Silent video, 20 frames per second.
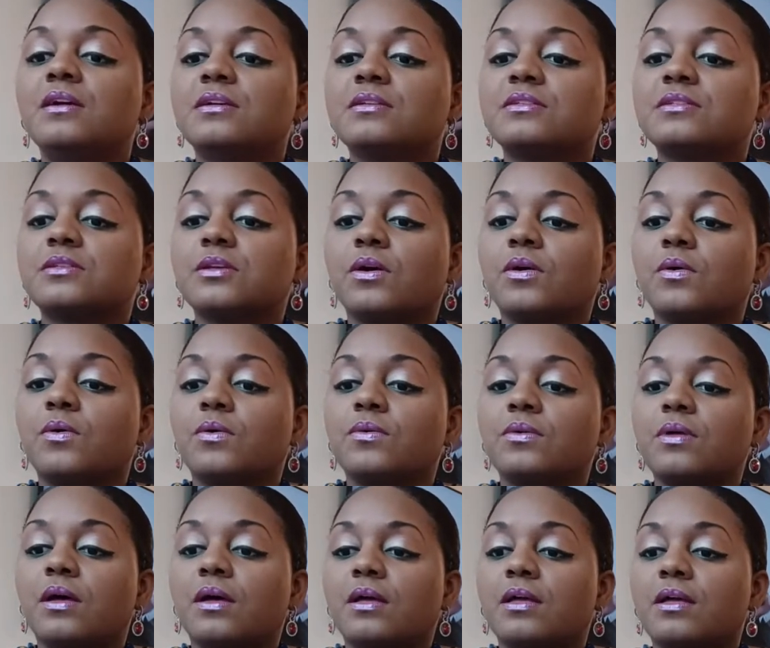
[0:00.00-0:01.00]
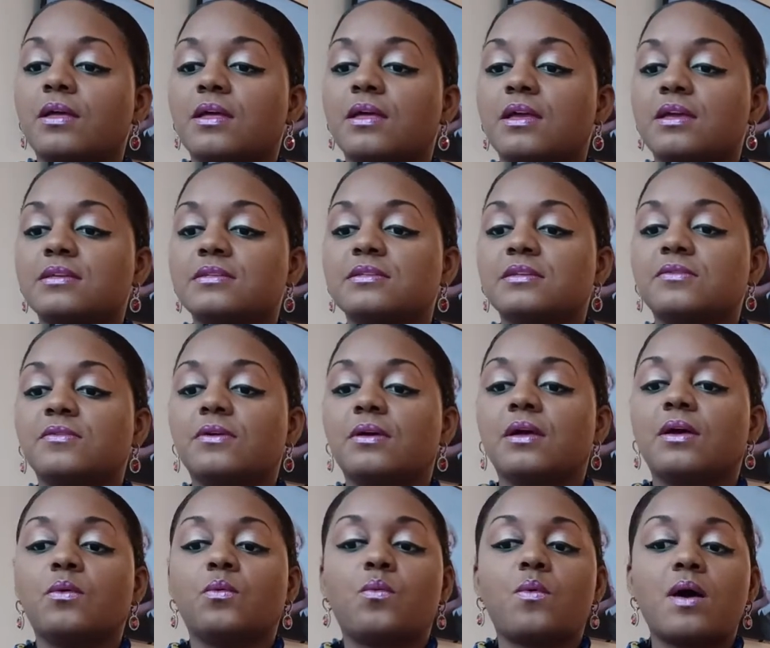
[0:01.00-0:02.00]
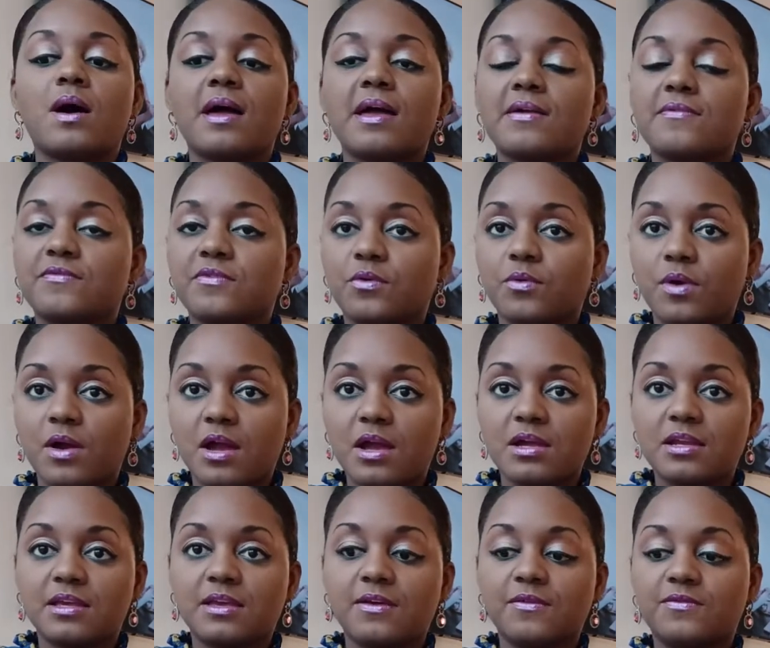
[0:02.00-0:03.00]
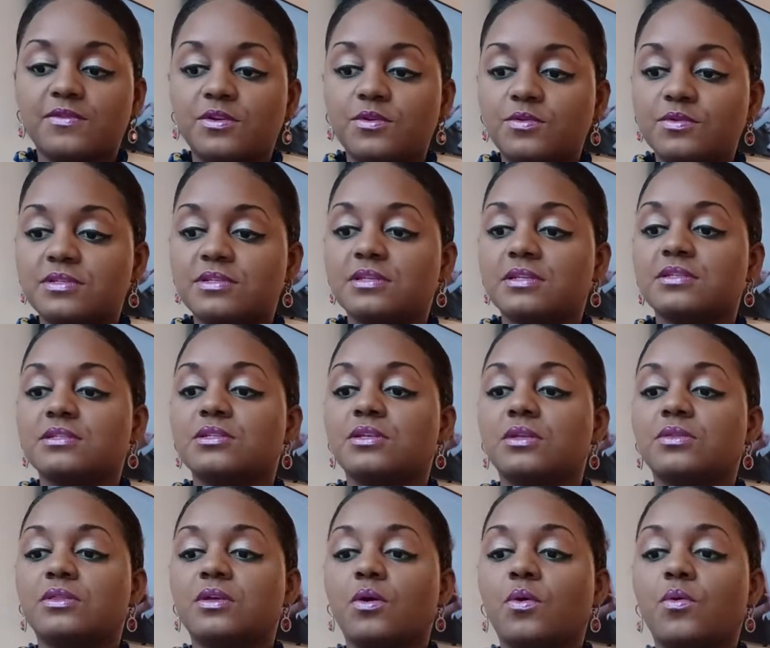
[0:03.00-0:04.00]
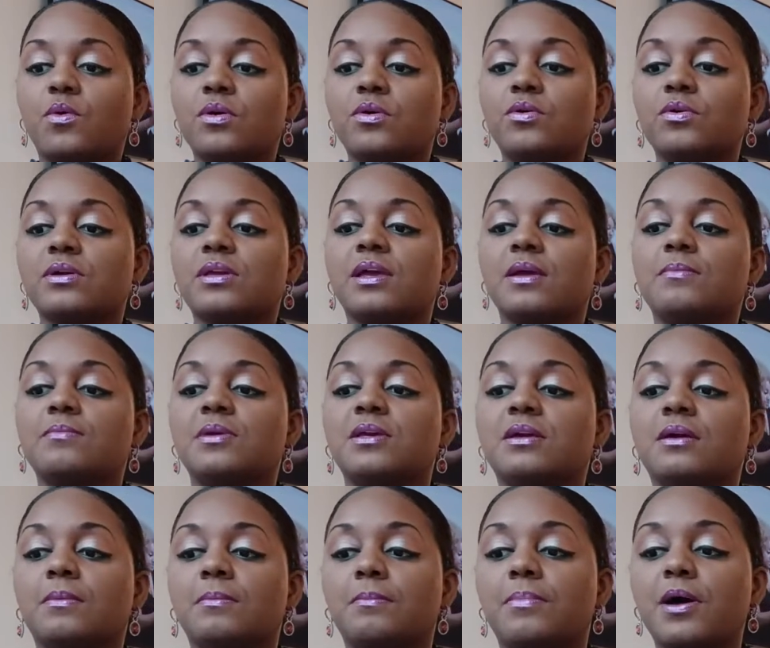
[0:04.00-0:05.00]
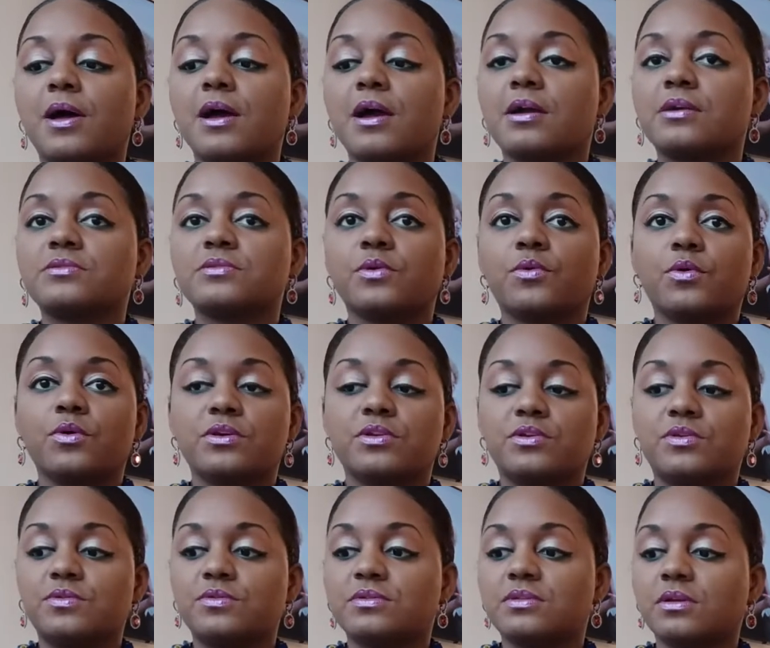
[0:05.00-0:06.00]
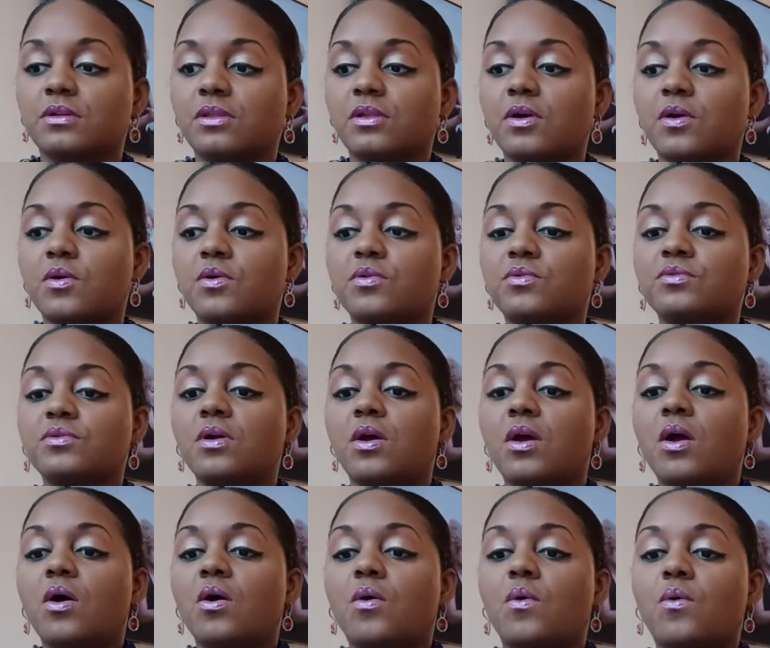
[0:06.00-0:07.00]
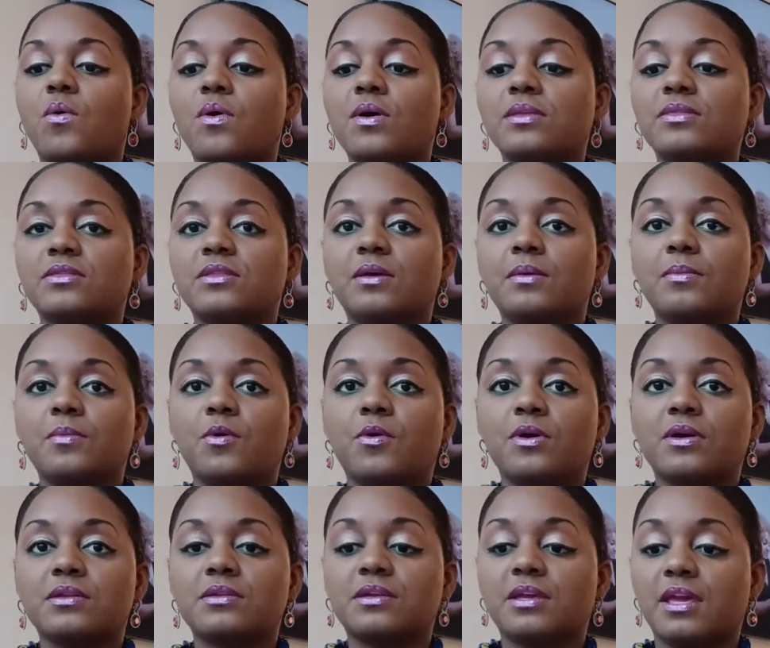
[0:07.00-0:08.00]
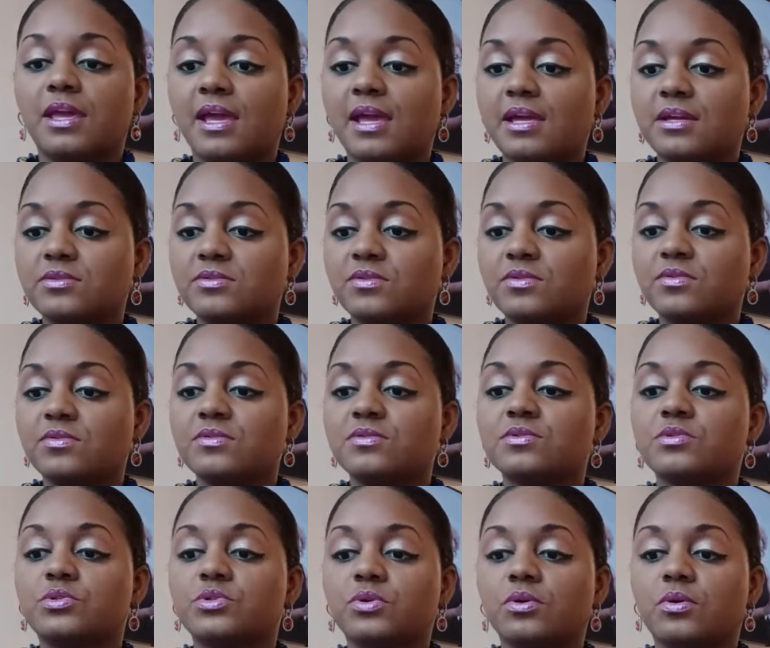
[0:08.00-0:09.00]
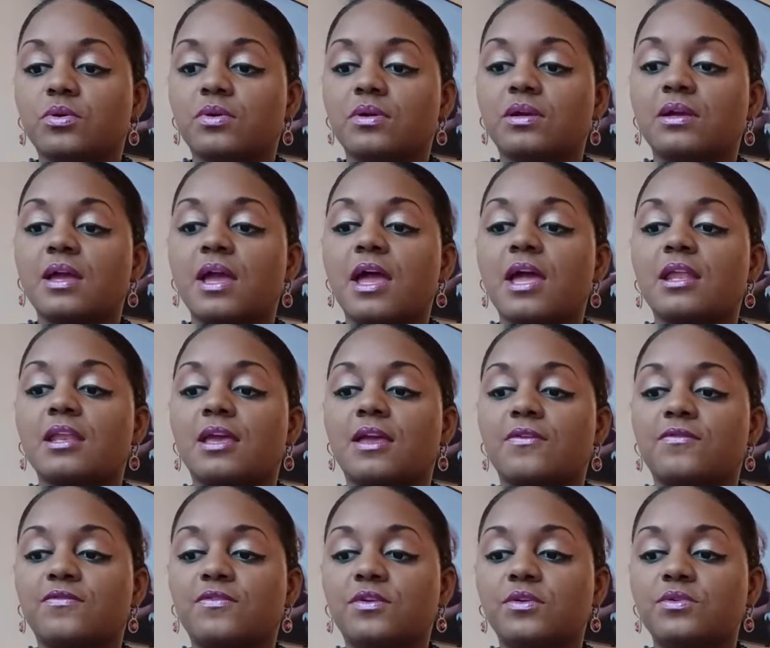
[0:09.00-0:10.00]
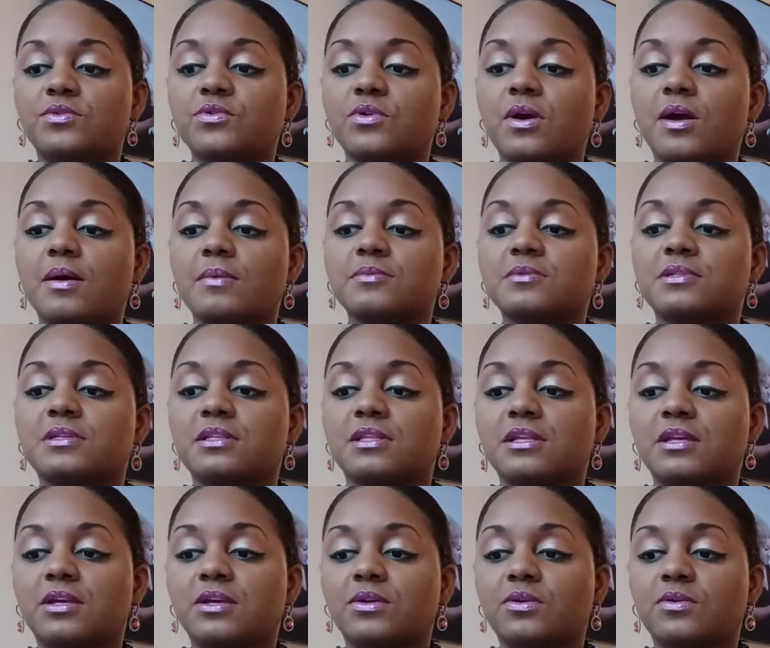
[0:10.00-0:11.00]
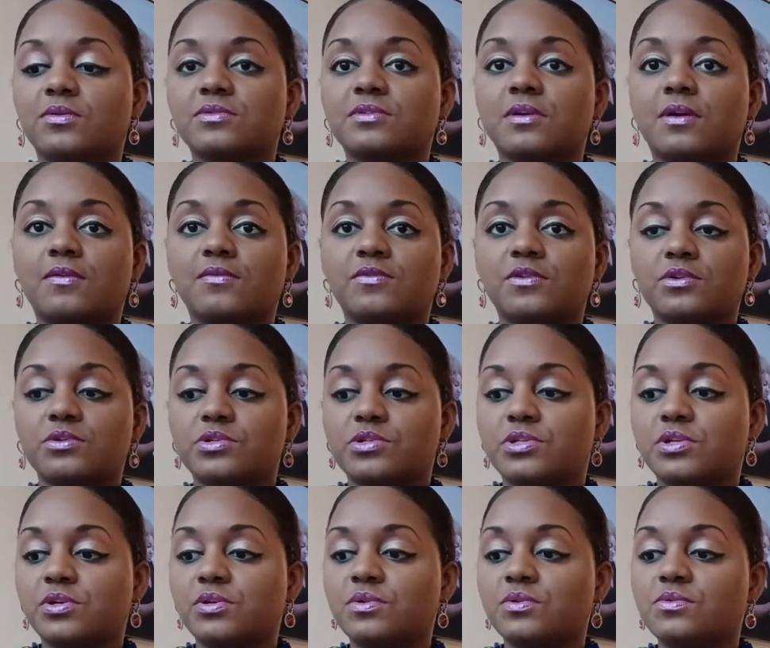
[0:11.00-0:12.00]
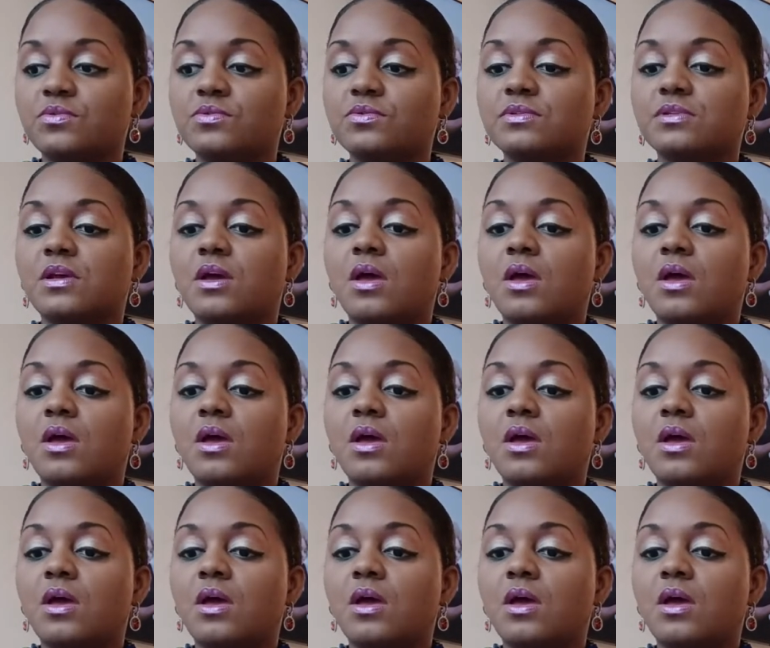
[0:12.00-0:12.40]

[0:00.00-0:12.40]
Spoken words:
So it's a wide variety of uses. The oil can be combined or used alone. Oint them on candles, jewelry, add a few drops to the heels of your shoes.